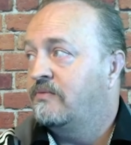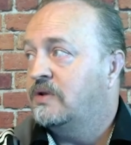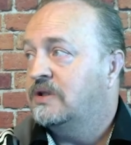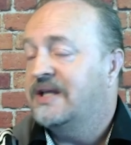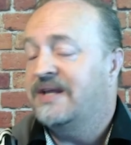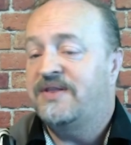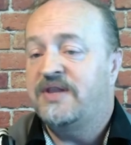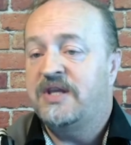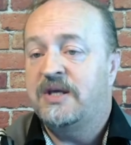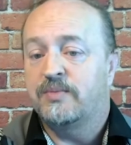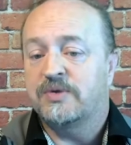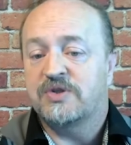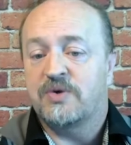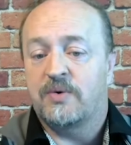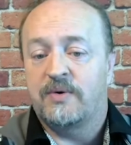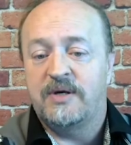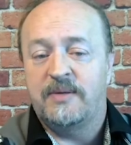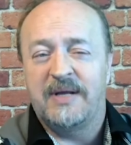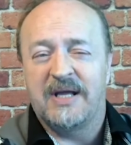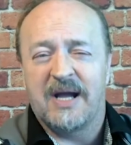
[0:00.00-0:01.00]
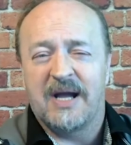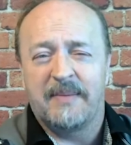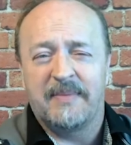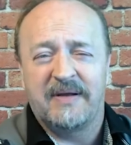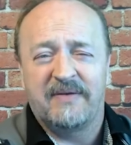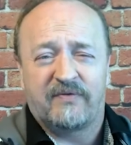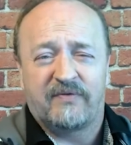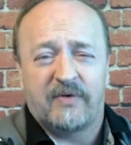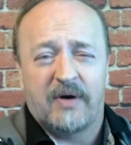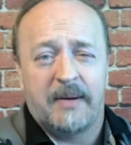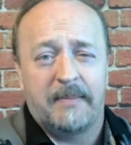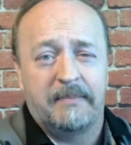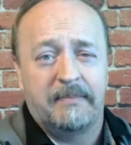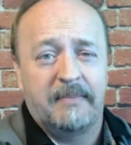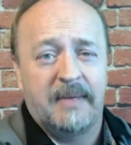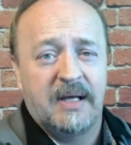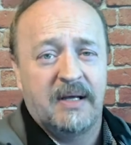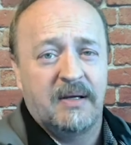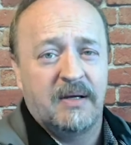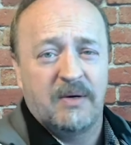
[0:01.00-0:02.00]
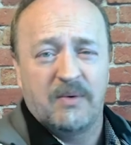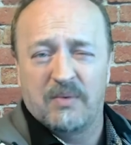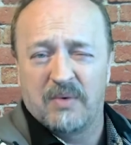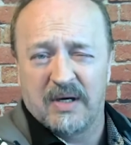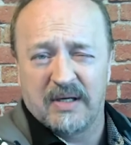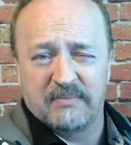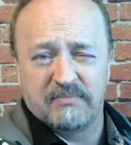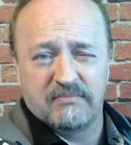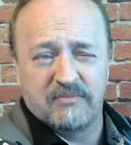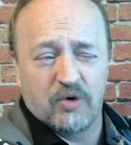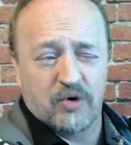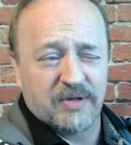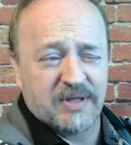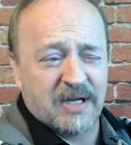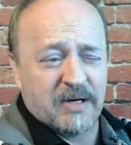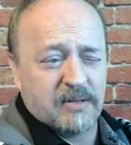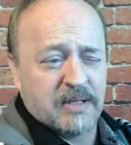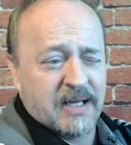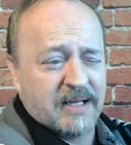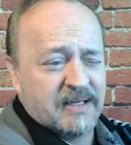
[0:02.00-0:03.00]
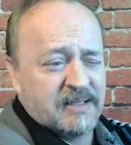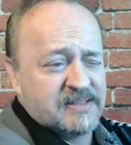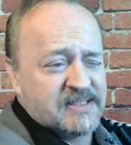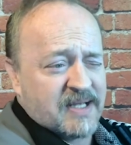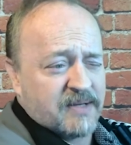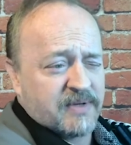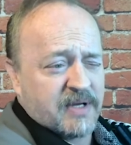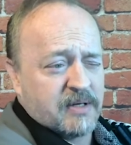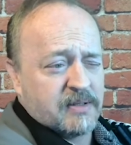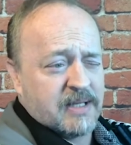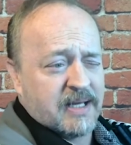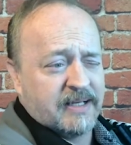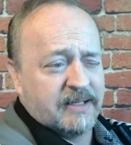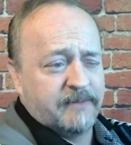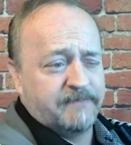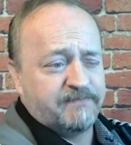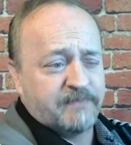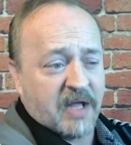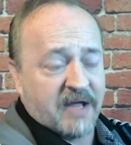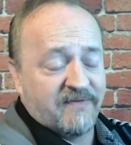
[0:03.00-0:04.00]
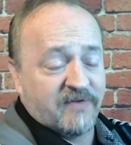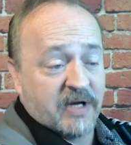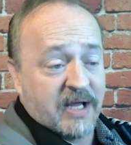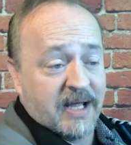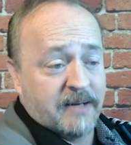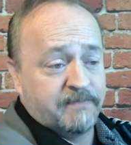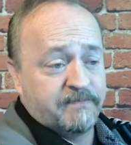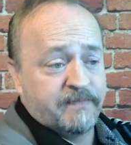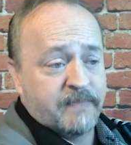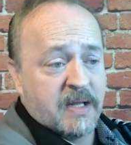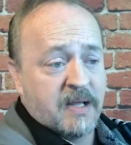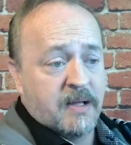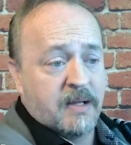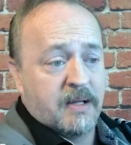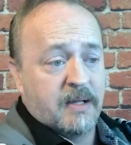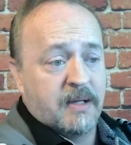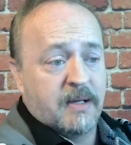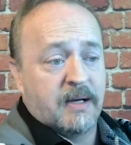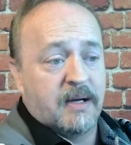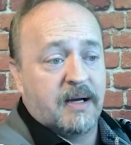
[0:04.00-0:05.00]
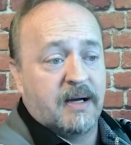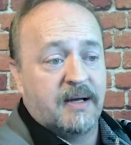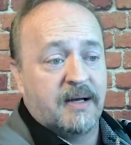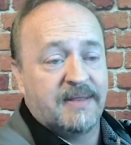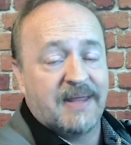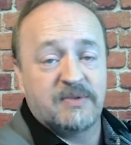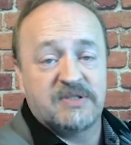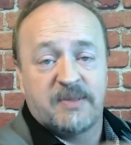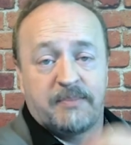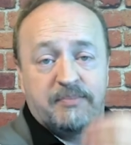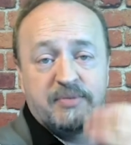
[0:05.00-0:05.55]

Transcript: lithium was going to be coming from what North Carolina, South Carolina, I forget. Uh, that was